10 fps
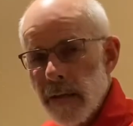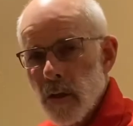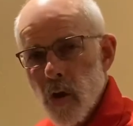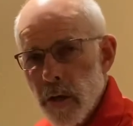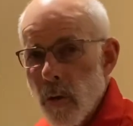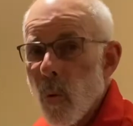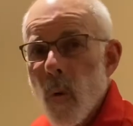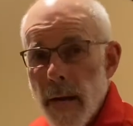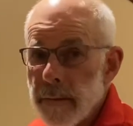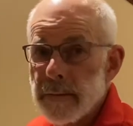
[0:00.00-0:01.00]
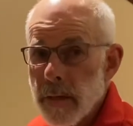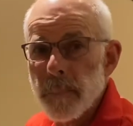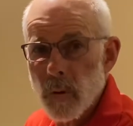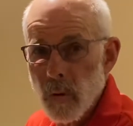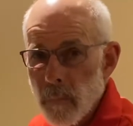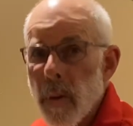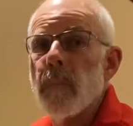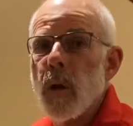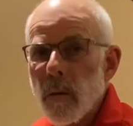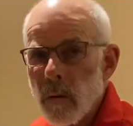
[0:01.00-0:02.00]
a look at one typical
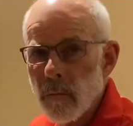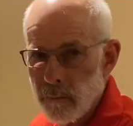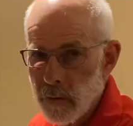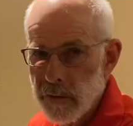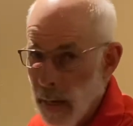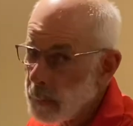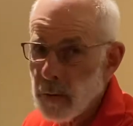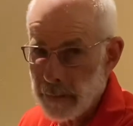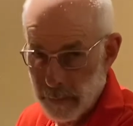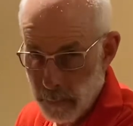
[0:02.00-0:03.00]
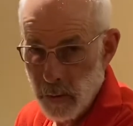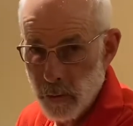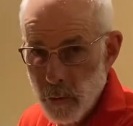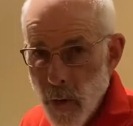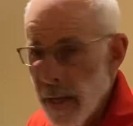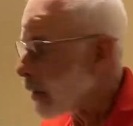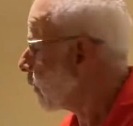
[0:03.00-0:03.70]
bubble, for example, like the Milky Way.